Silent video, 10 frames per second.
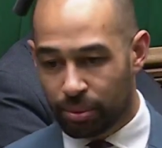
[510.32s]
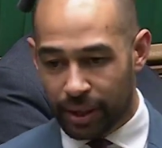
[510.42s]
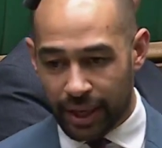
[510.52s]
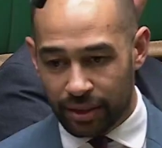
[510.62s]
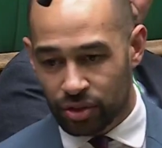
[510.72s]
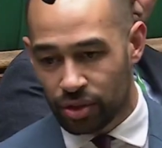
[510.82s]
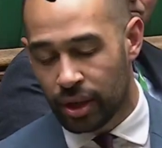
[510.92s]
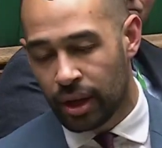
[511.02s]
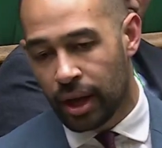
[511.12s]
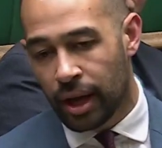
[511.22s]
GBH,
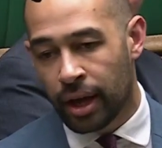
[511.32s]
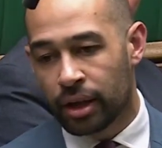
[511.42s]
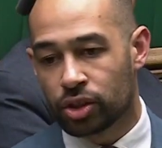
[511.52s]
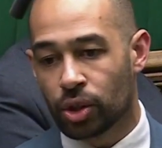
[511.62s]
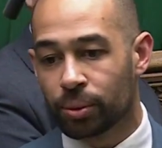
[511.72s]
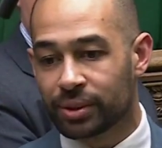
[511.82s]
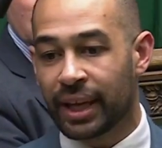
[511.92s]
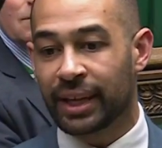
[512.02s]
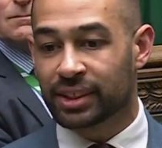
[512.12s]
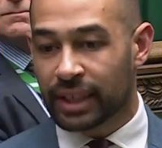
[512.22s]

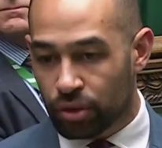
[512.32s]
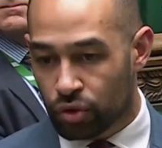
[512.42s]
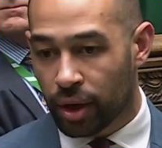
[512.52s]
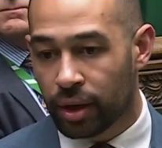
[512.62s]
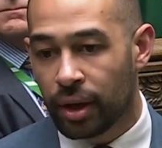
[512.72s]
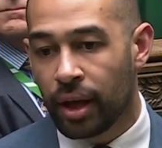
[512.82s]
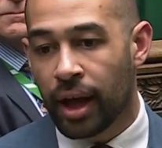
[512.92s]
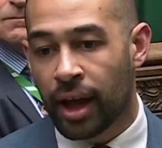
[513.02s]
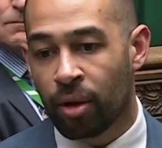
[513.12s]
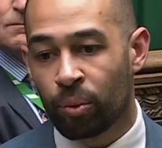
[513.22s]
assault, etc.,
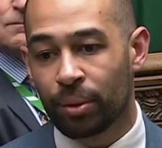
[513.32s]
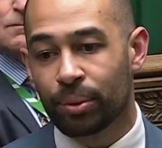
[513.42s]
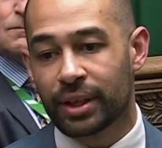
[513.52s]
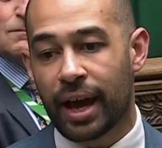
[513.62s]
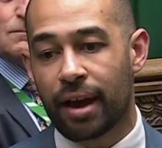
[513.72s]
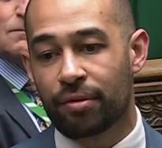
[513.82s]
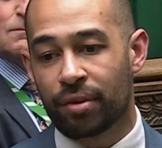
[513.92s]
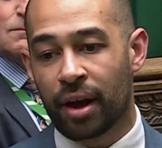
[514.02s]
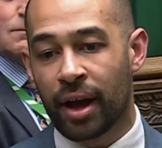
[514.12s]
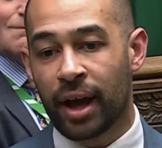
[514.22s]
we would
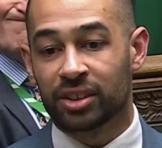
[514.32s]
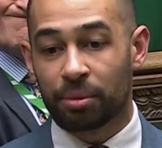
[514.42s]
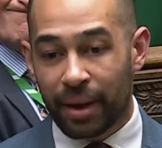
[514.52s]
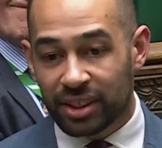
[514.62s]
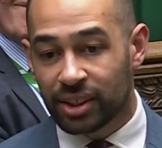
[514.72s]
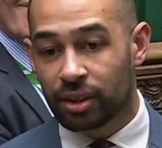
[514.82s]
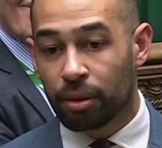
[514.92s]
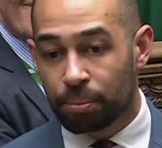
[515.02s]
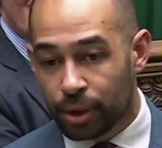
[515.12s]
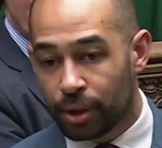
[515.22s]
have a
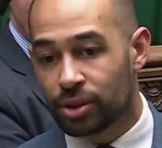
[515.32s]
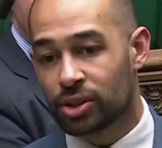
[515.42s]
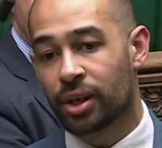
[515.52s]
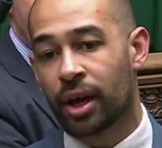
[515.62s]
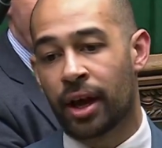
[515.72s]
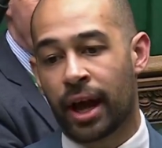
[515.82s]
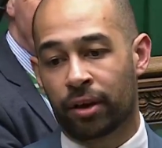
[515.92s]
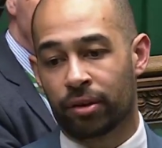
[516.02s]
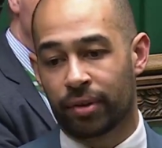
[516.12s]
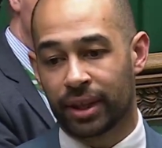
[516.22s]
domestic abuse
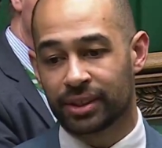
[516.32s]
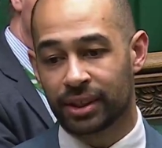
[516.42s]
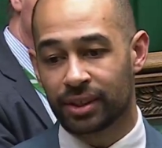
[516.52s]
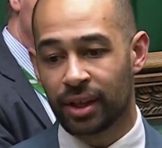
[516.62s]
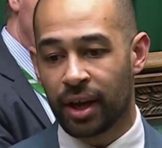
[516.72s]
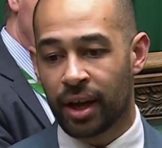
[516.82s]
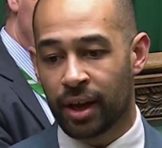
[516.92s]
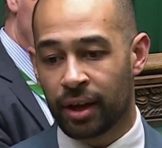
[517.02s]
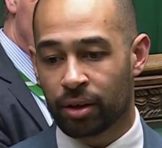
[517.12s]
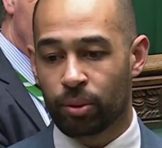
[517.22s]
aggravated
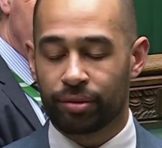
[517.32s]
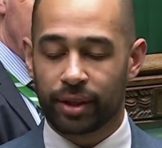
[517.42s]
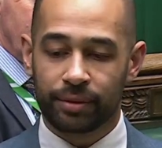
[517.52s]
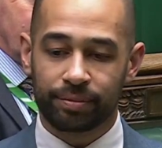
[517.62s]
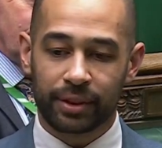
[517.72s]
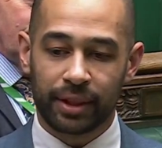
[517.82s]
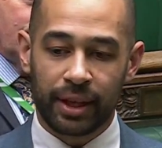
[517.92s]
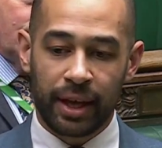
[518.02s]
equivalent.